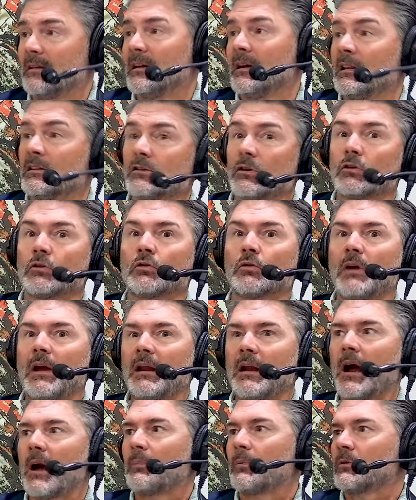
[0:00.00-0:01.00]
And it's a
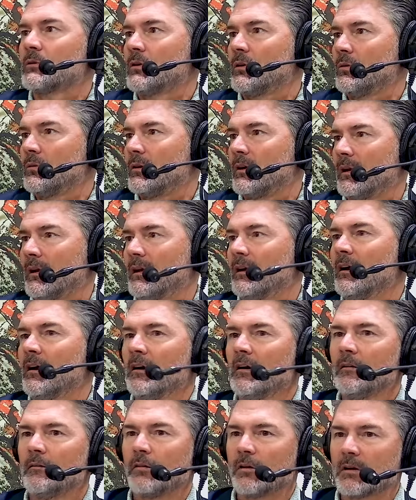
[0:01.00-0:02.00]
great opportunity
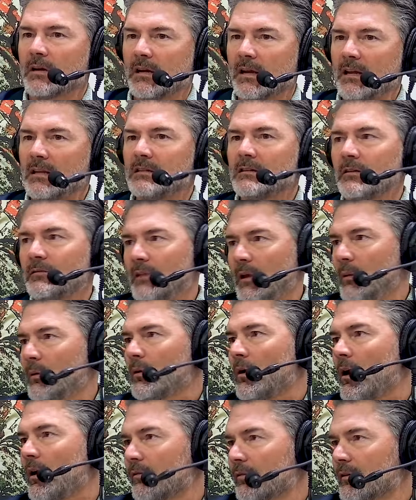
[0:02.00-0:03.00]
for kids if they would
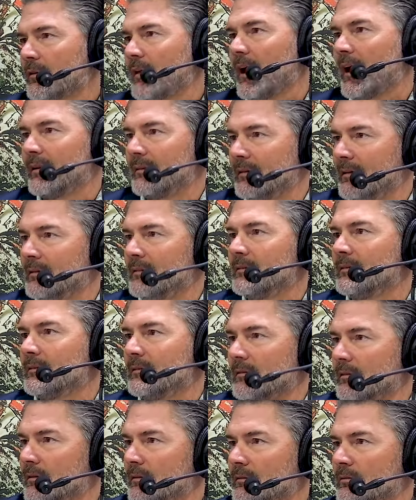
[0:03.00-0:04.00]
offer that in the